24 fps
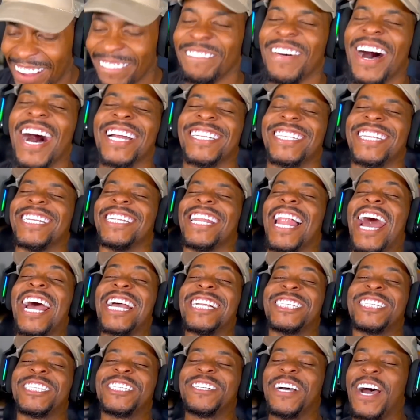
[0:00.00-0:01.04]
I'm about to
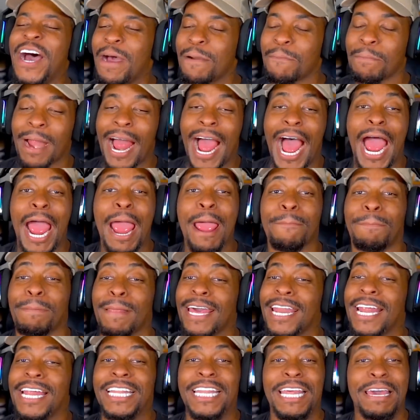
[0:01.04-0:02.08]
light you up, bro. I ain't
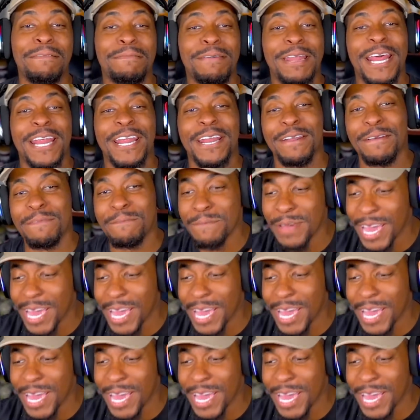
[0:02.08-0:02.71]
played unlimited in a